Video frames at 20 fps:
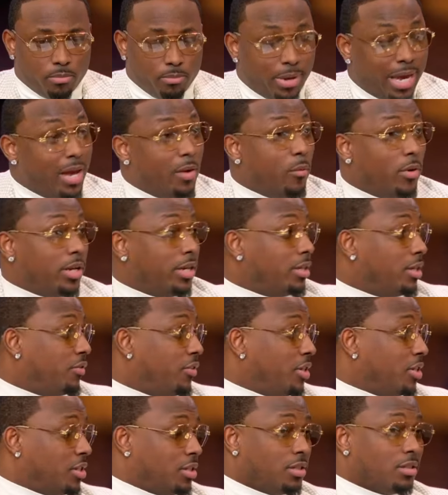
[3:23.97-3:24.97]
May win the
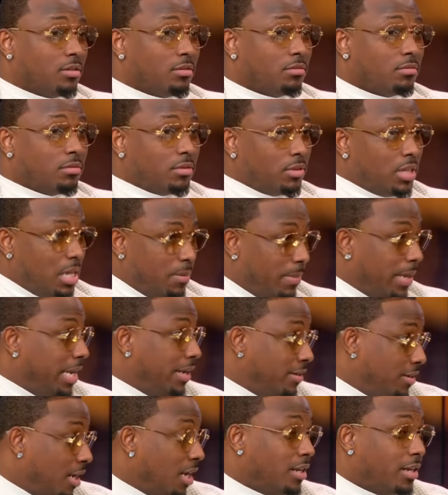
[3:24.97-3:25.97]
division.
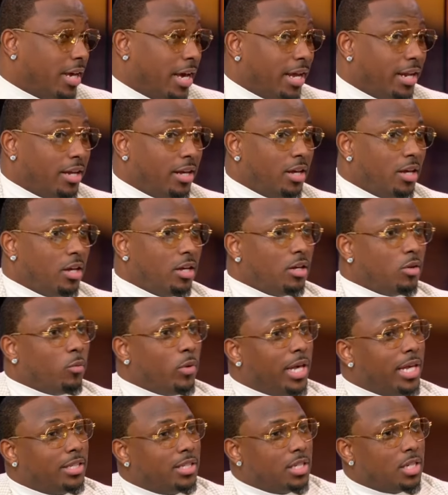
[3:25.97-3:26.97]
He's done that. Mm-hmm.
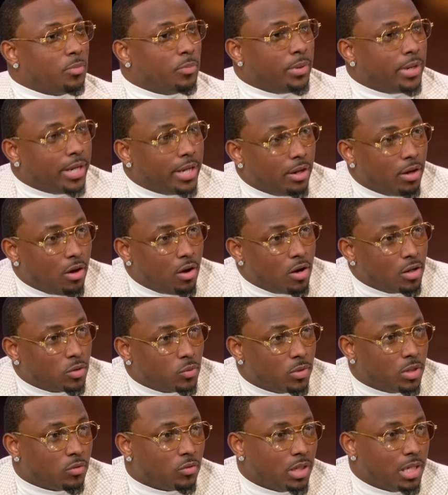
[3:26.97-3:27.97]
We get to the playoffs
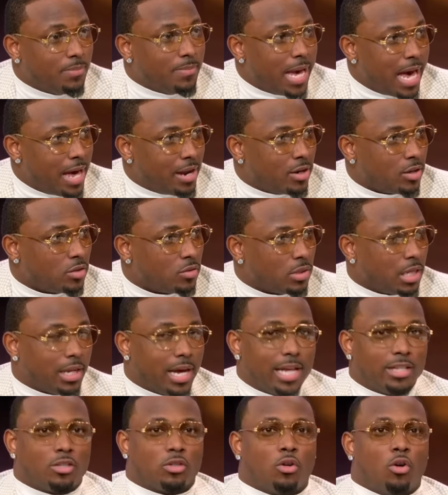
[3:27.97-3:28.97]
when it really matters, when the
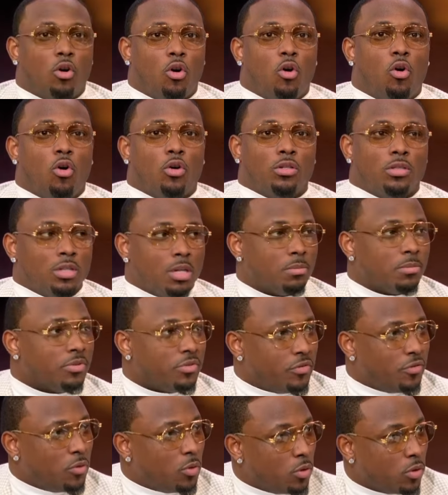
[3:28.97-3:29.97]
lights are on, number
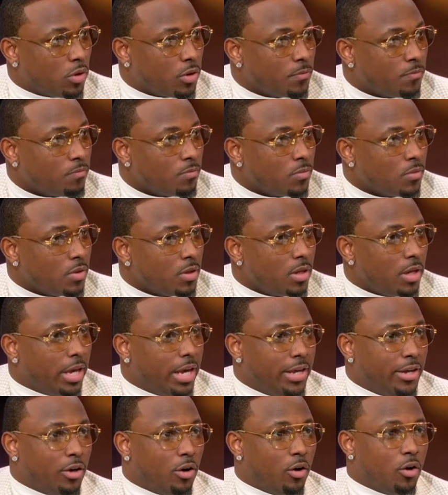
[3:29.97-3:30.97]
four,
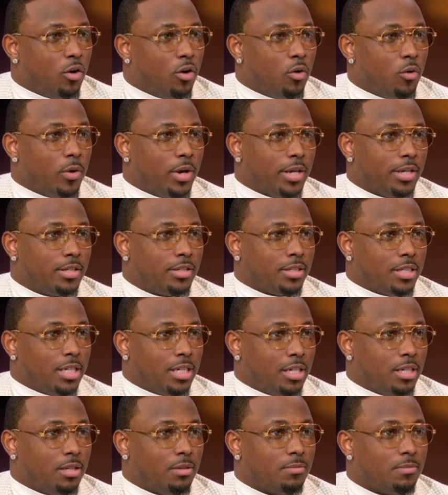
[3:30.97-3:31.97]
mm-hmm. He always
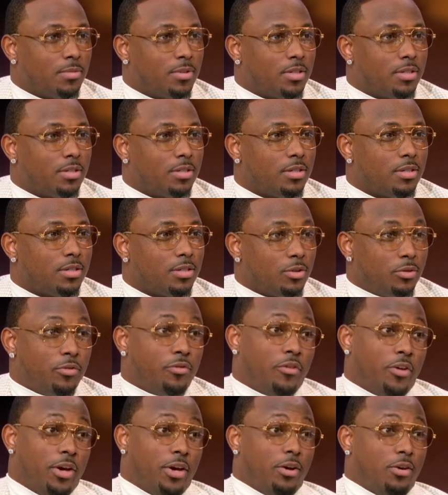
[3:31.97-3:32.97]
seems to
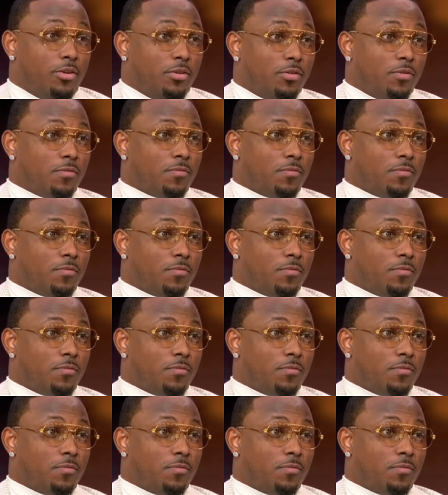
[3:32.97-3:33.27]
fail.